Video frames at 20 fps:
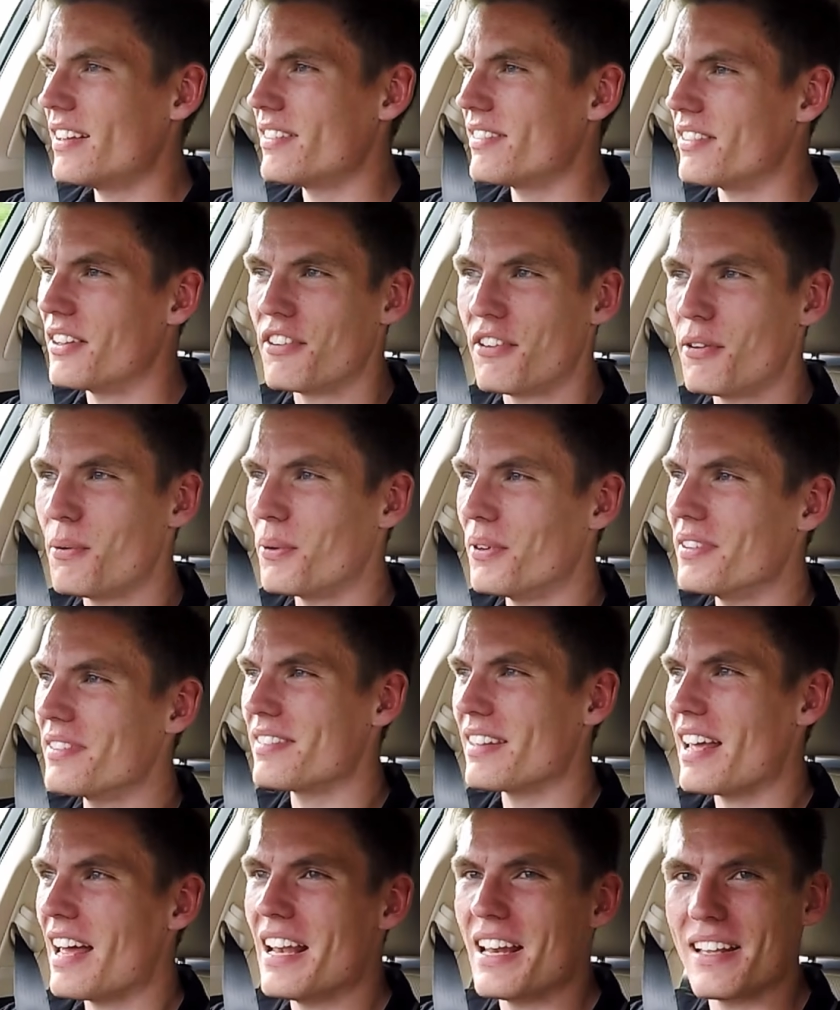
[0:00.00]
So if you
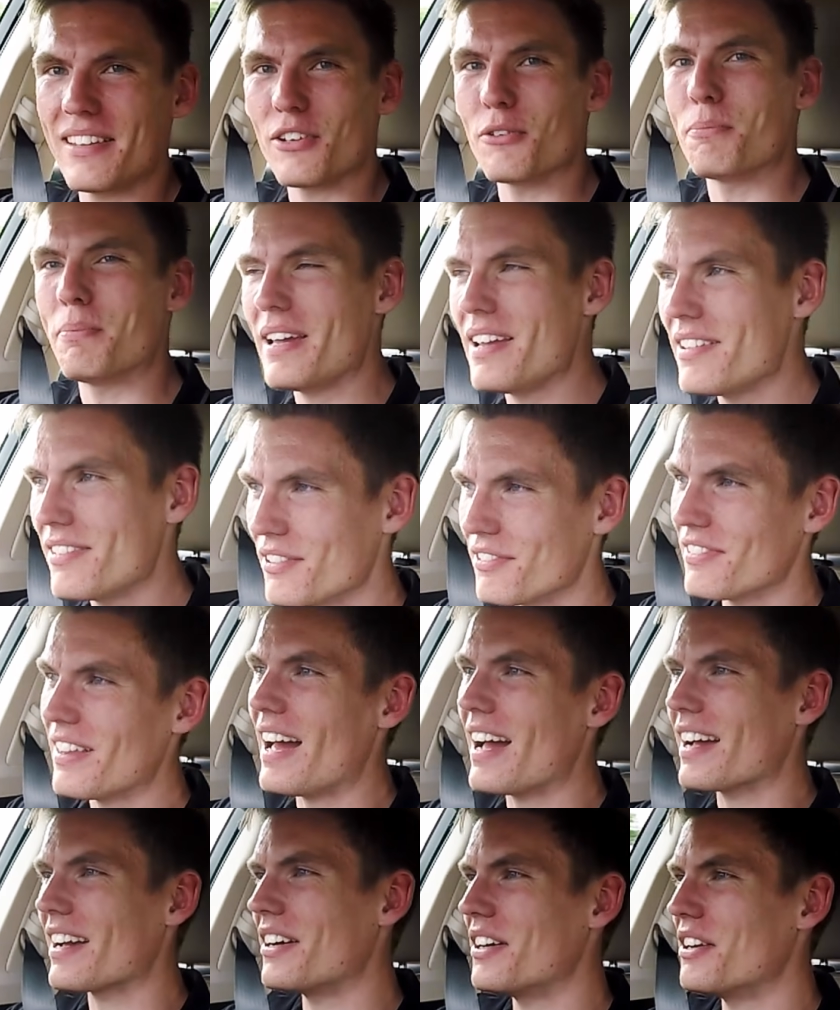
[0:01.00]
want a little piece of
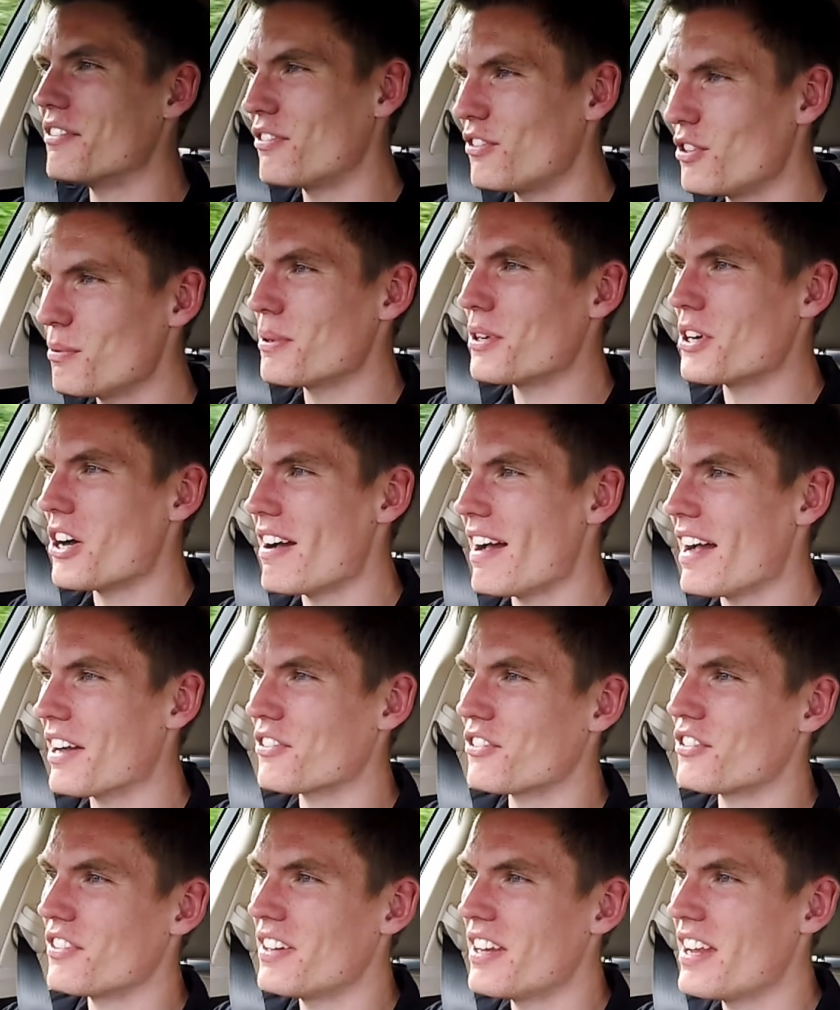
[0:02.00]
that kind of supercar
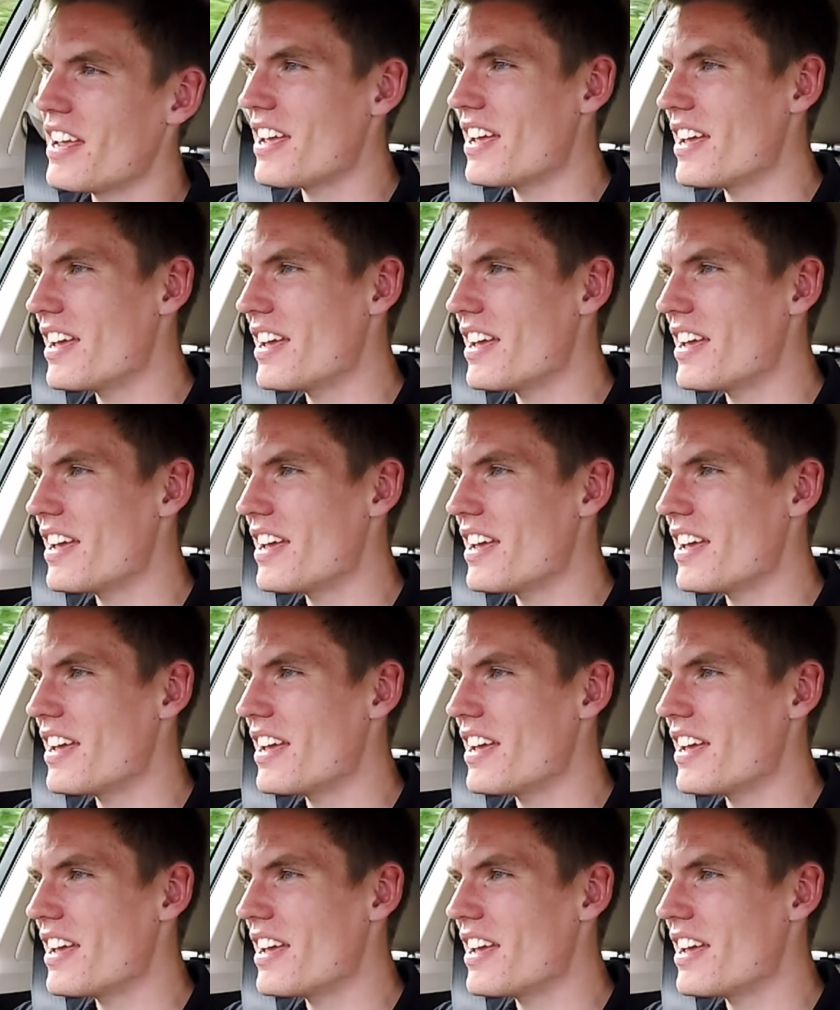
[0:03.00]
action,